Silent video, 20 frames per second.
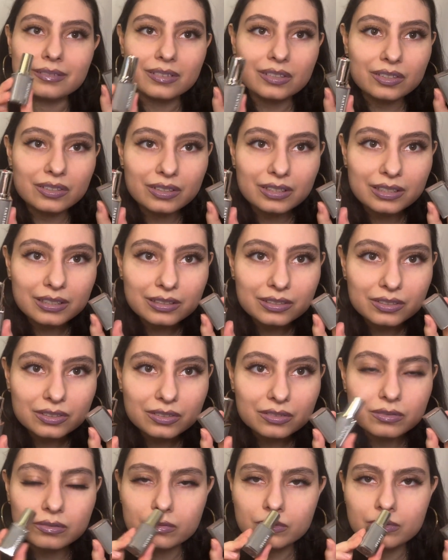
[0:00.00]
Okay,
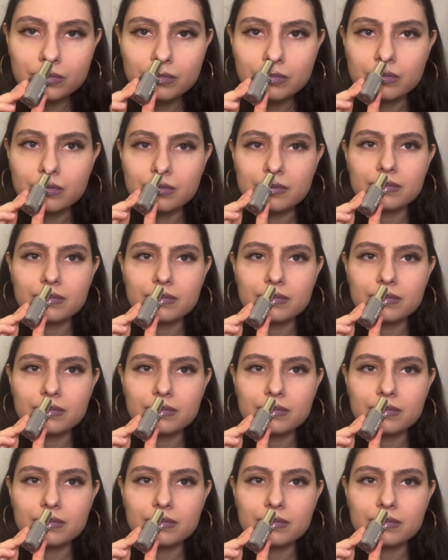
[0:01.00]
so